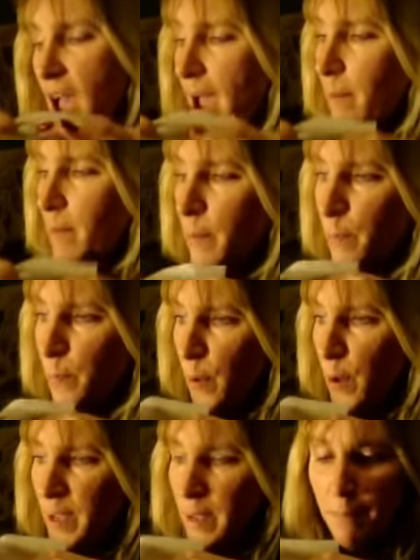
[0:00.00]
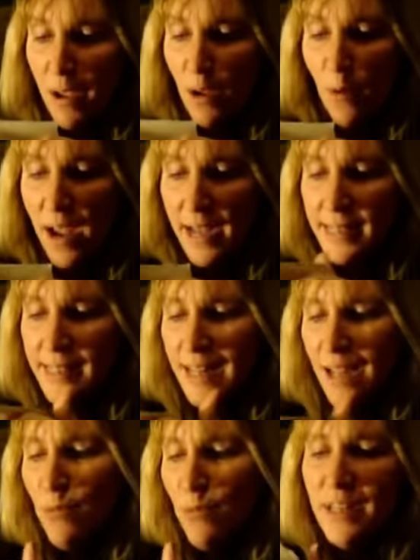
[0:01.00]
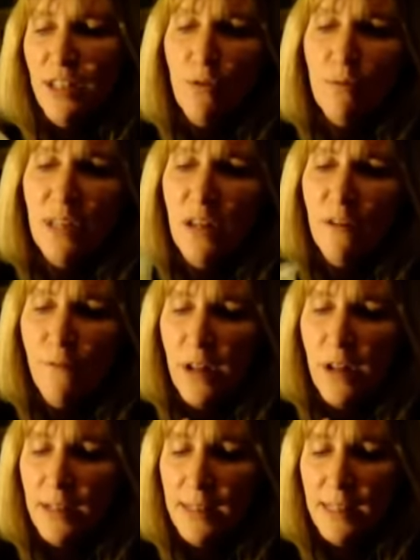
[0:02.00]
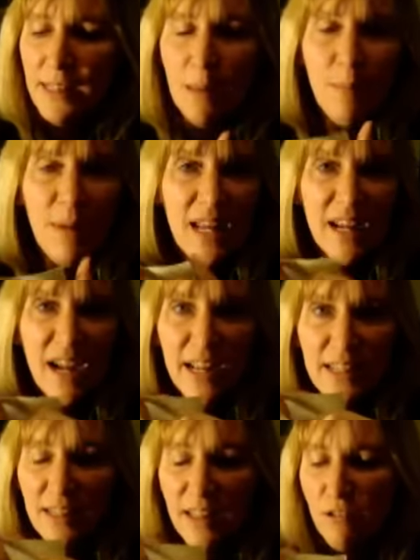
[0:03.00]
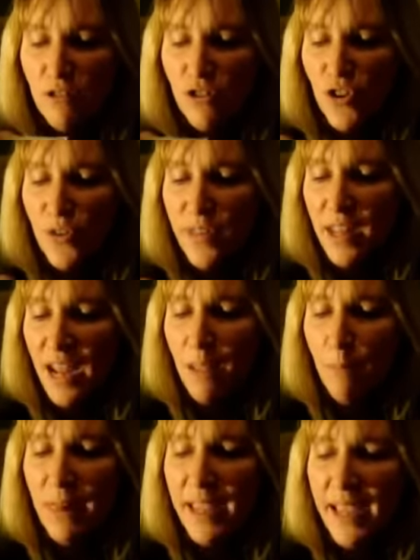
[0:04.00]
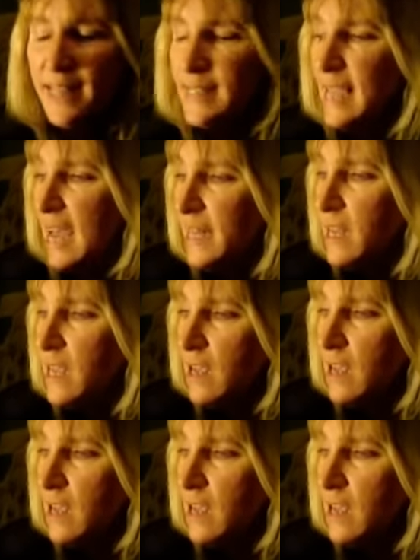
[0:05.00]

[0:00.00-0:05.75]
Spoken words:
I'm going to put my rice, and I really don't need a funnel since I made it kind of larger than I had planned on.